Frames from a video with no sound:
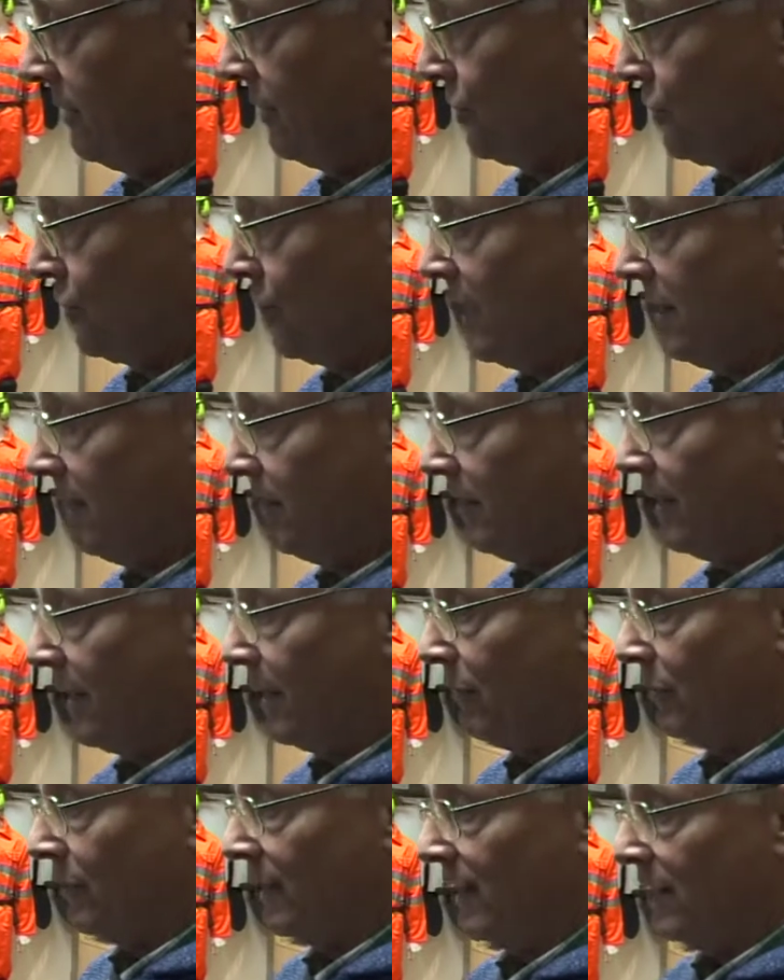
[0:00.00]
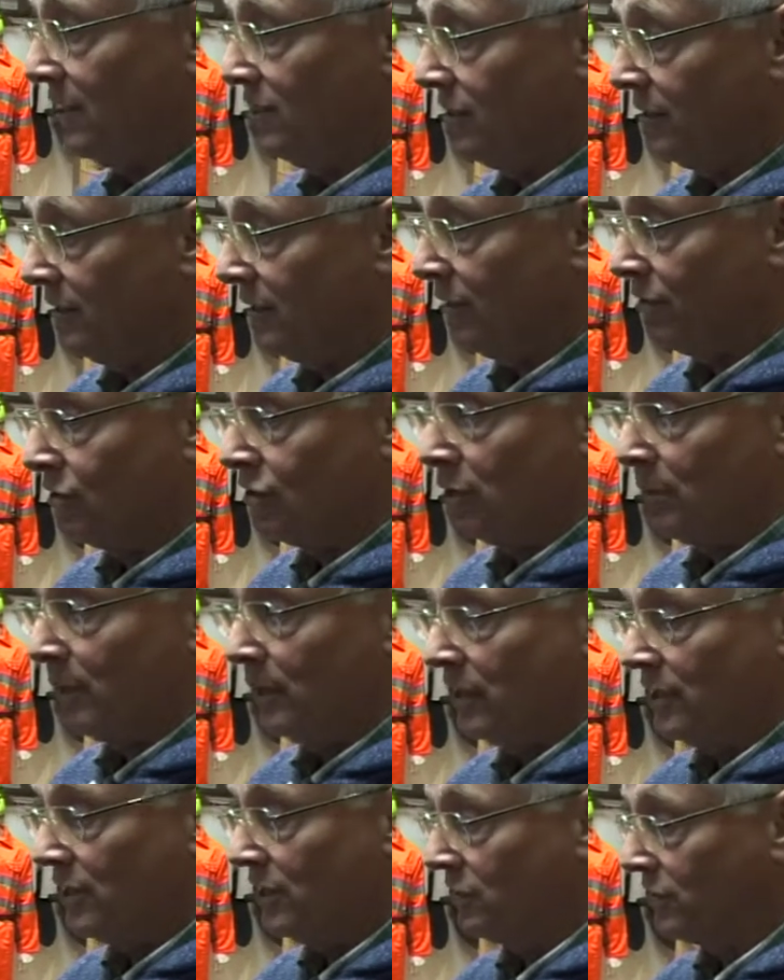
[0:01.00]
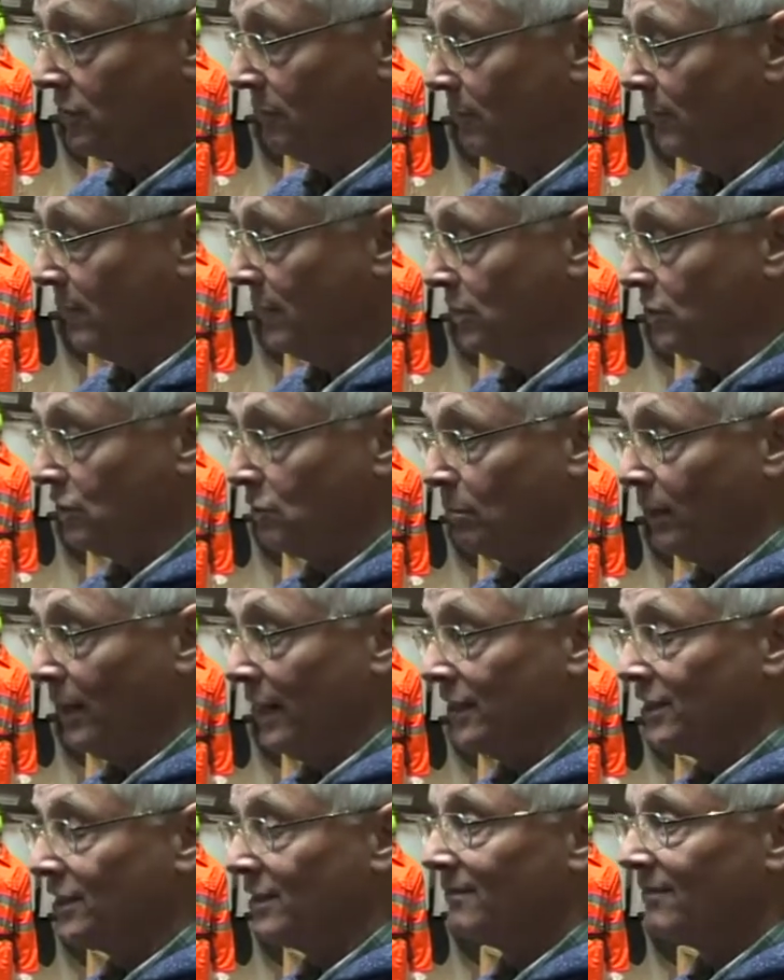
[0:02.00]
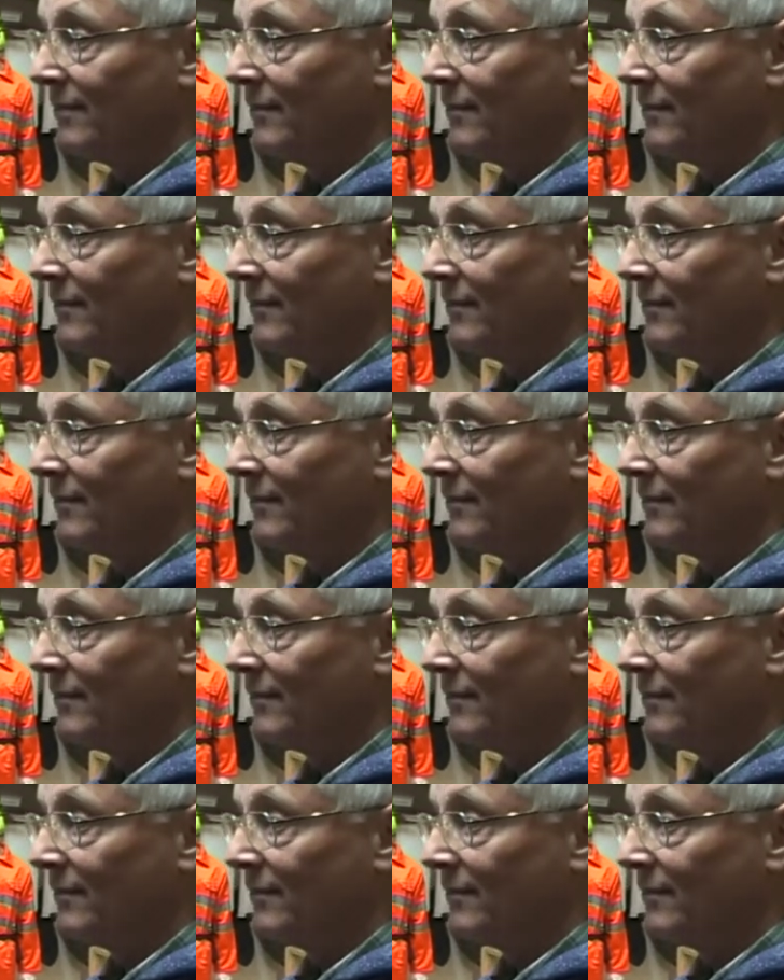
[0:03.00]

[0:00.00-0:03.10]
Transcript: a shame nowadays that those communities have been split,